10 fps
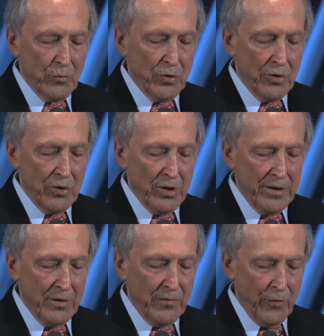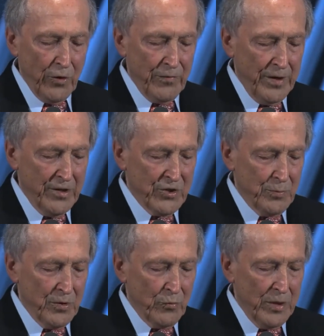were a little far-fetched,
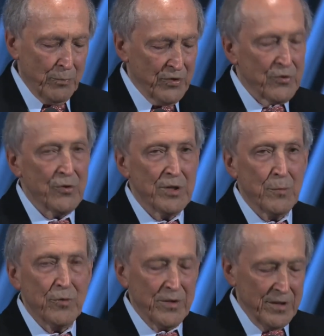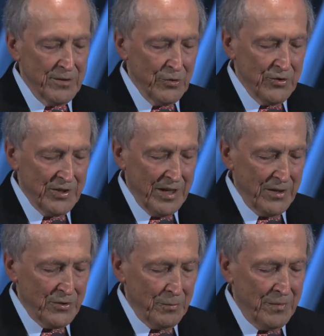but we pursued them with
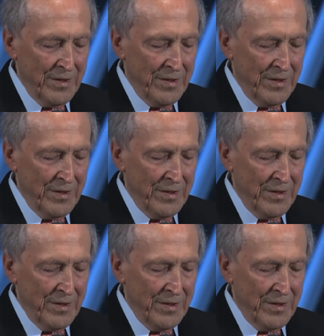enthusiasm.